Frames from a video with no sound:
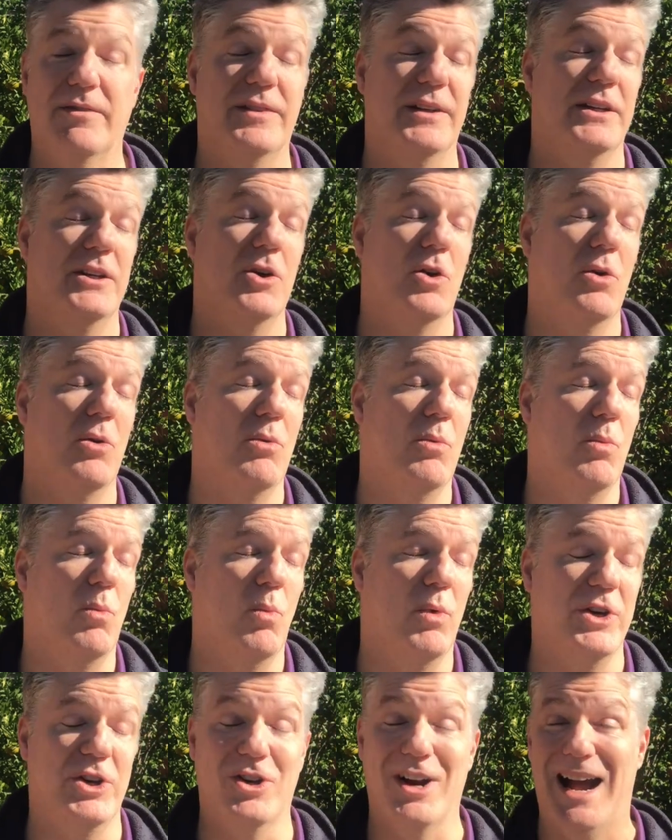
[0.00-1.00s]
They know
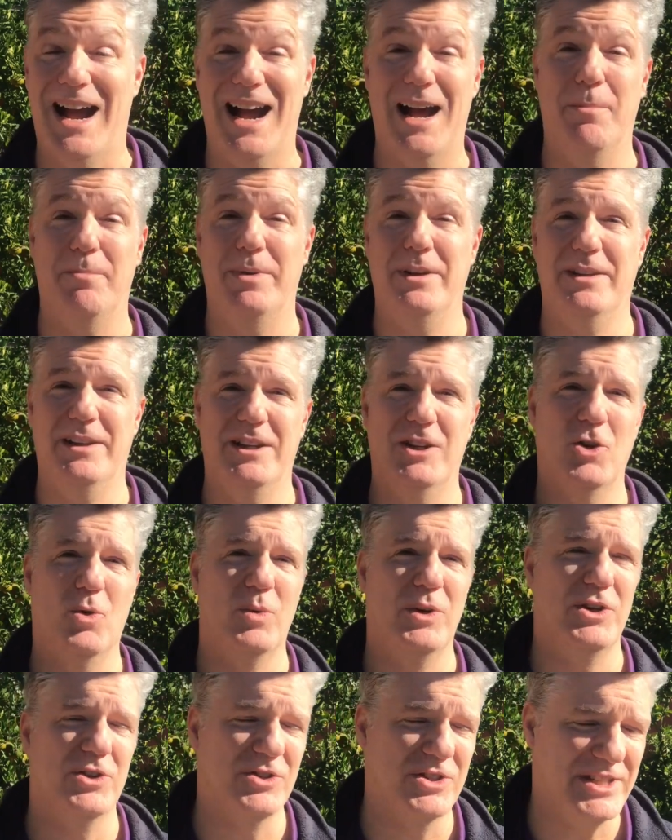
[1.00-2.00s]
when you're happy, they know
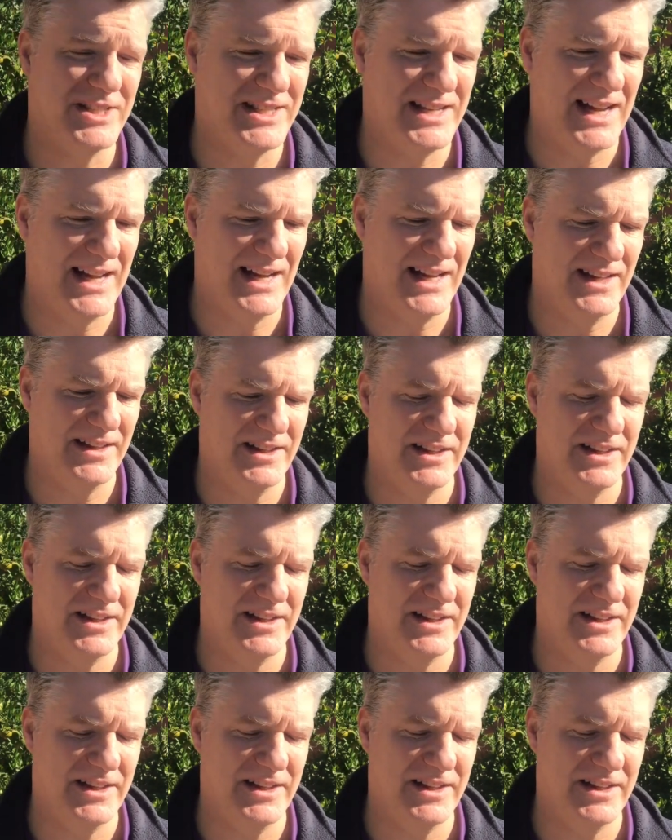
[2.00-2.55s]
when you're sad,